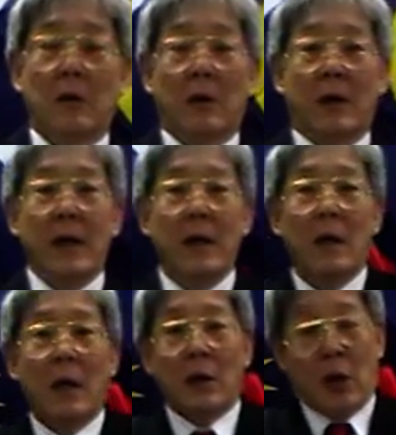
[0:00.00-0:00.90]
Okay?
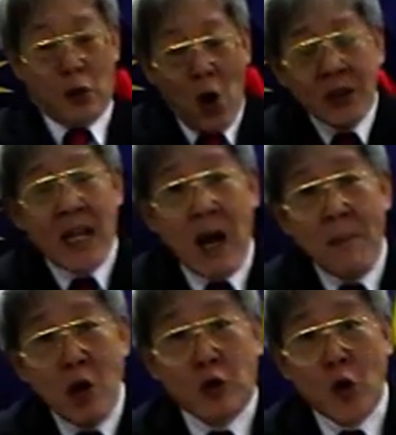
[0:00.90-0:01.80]
Don't tell
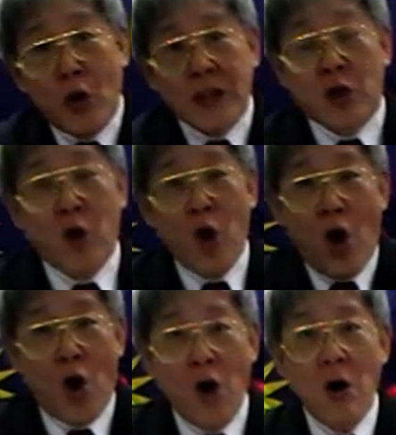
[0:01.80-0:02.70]
me you don't know this
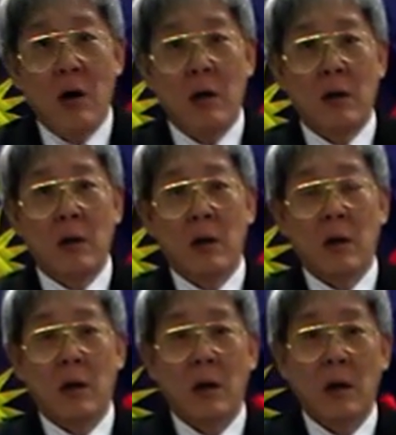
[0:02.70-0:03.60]
law.
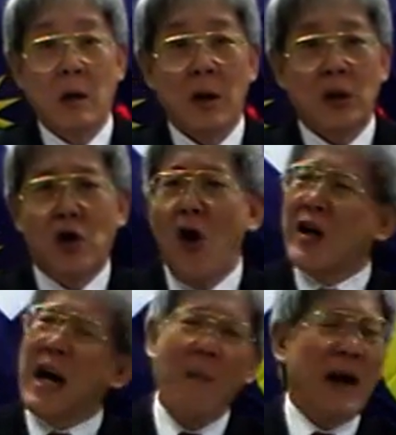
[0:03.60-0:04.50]

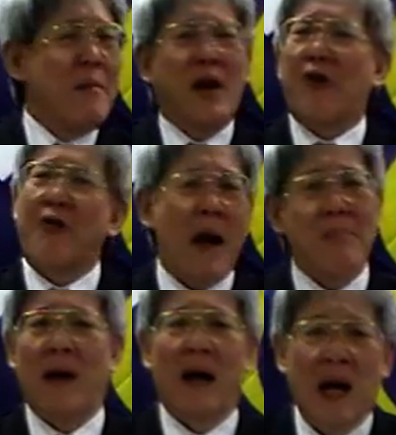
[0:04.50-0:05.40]
Don't come and give me
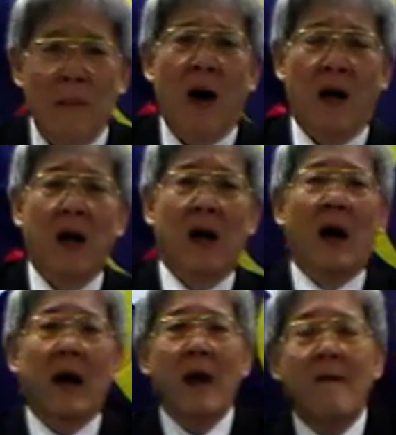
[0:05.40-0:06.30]
crap. Come on.
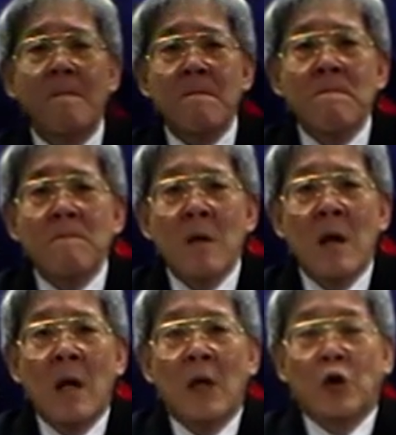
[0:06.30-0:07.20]
Okay?
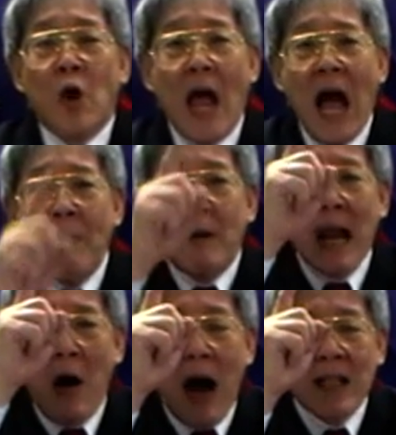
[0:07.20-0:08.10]
So I'm
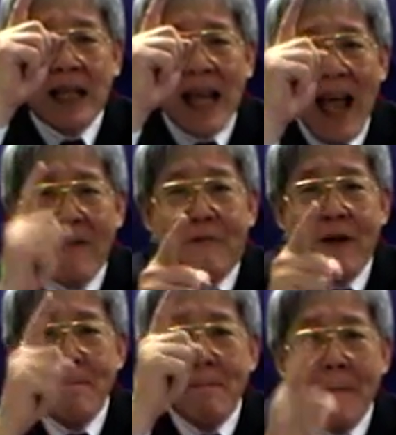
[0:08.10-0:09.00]
now asking
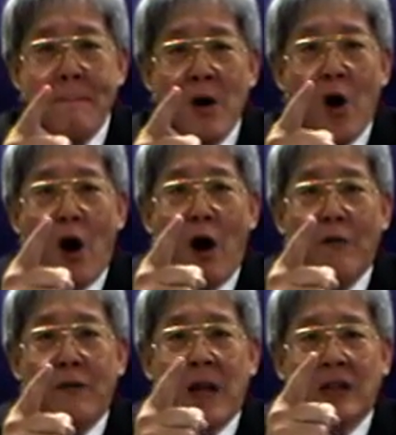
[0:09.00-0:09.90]
every member
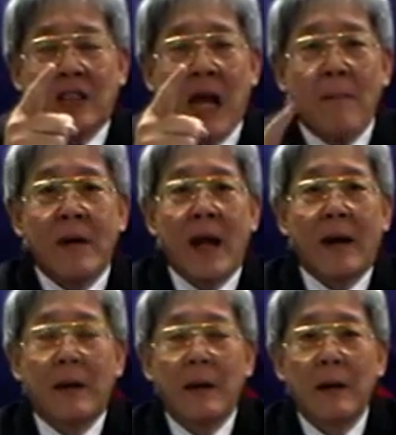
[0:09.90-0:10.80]
of Naja's cabinet,
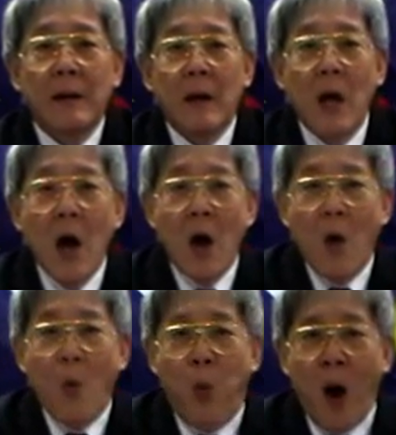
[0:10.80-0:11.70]

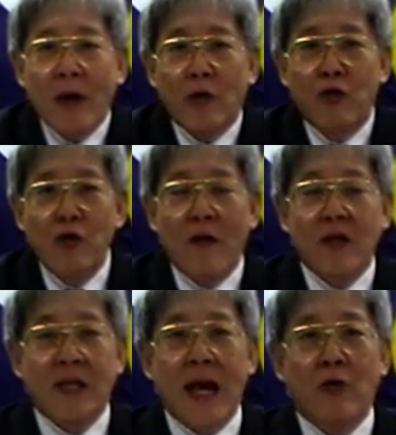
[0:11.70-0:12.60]
what do you have to
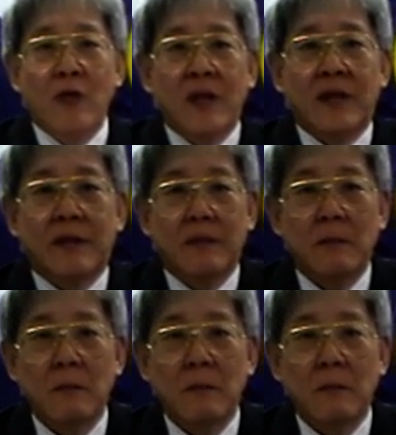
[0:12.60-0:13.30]
say to this?